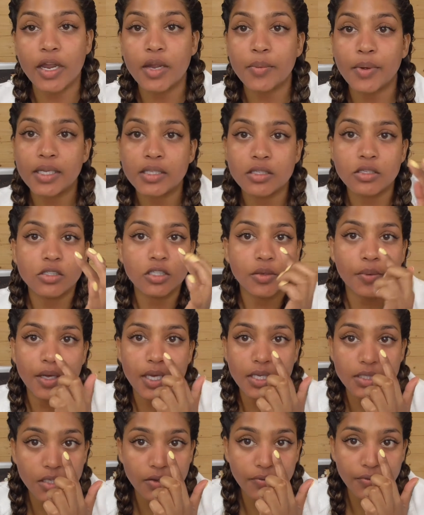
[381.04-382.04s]
great way to do
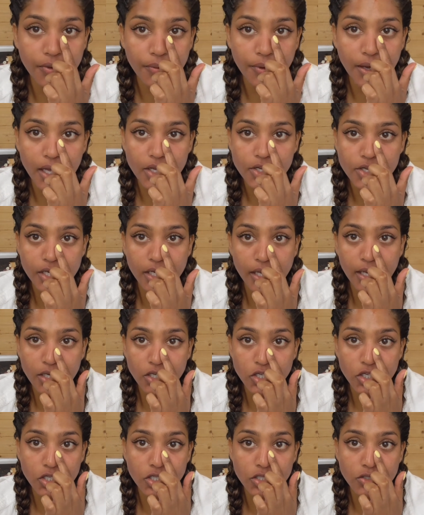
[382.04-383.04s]
it is if you
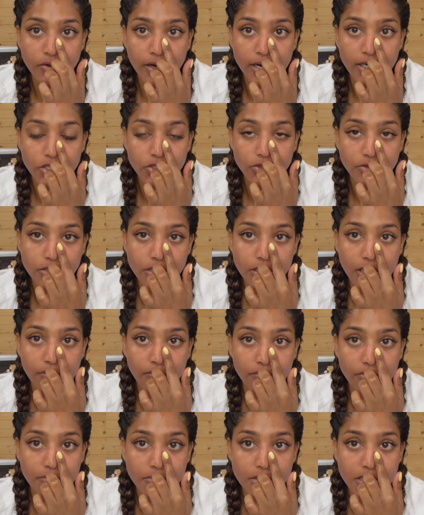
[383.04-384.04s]
actually stretch your
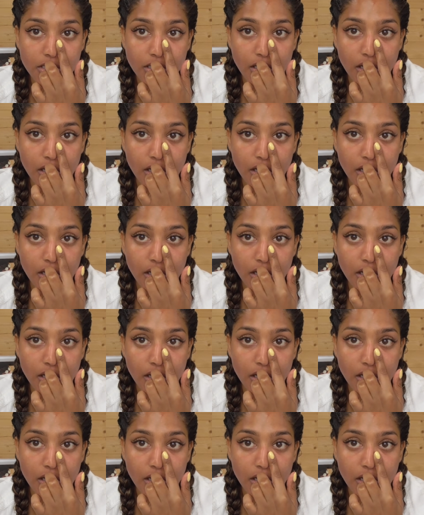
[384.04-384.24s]
skin from